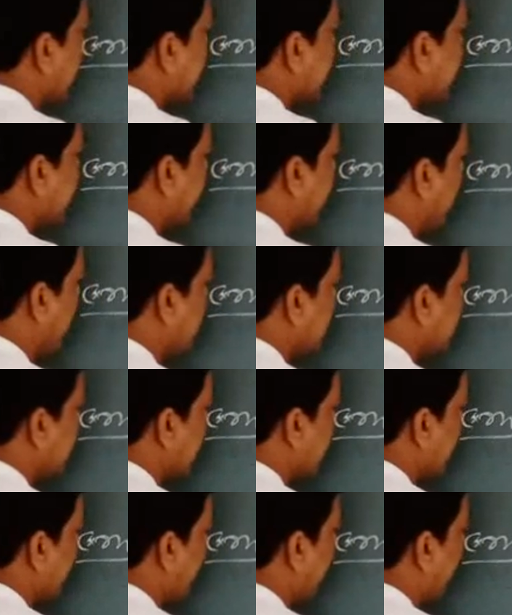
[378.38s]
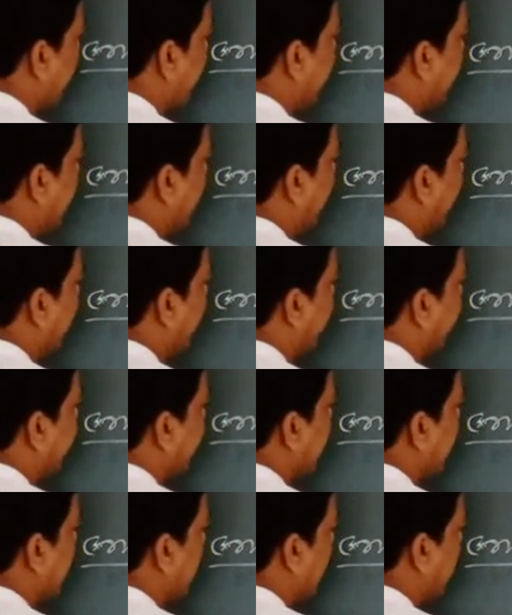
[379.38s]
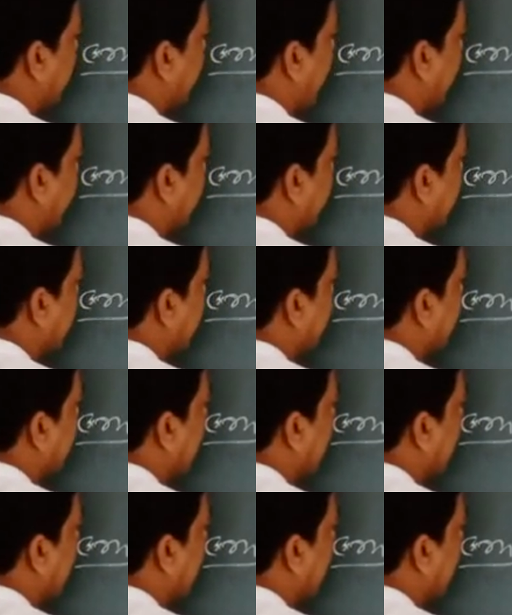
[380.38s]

Suppose here weight of 50 kilogram